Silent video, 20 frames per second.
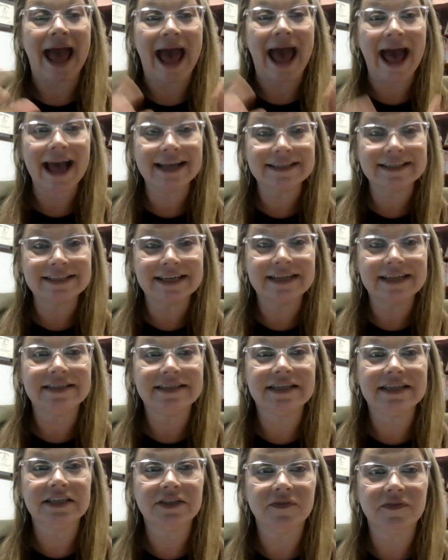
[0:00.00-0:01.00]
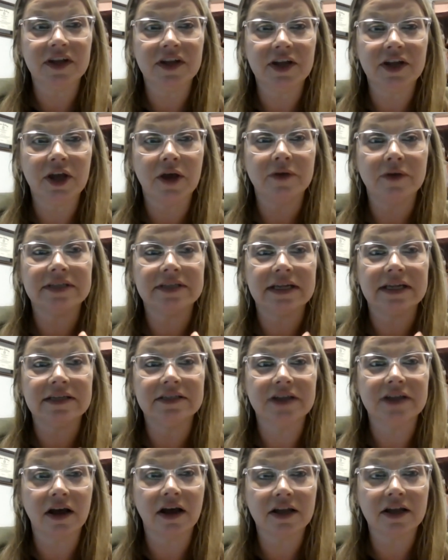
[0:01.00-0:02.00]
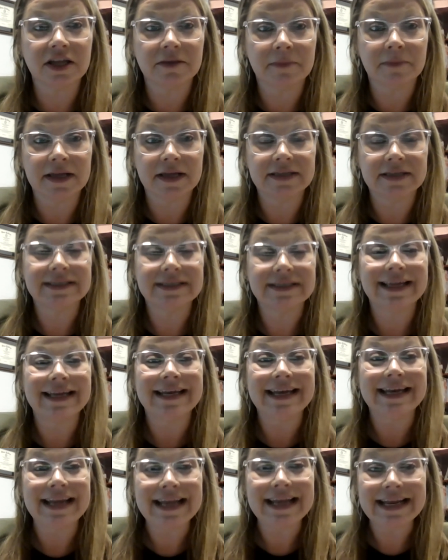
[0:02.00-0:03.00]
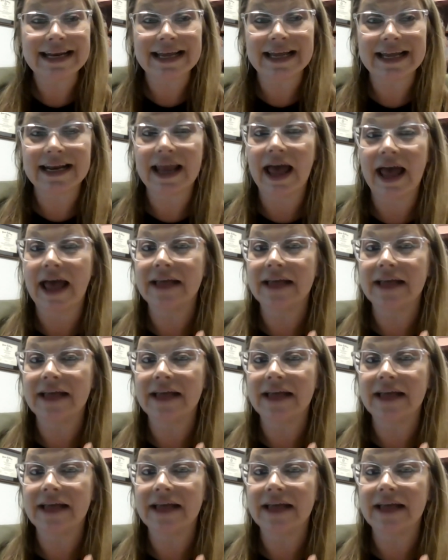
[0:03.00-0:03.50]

access these videos and documents needed,